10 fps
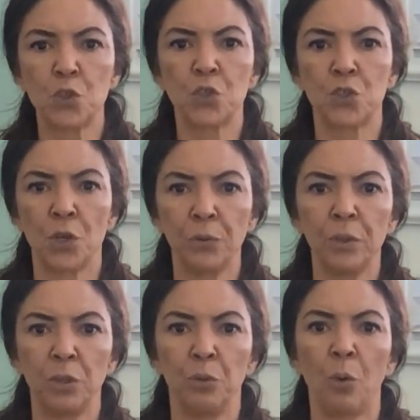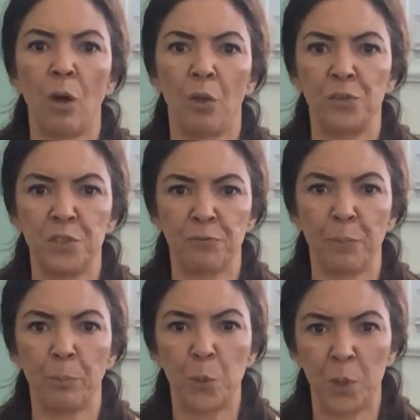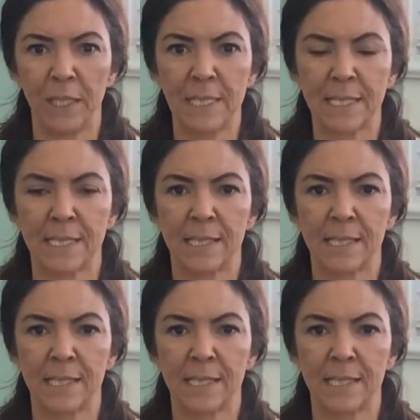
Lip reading: show you all the different points,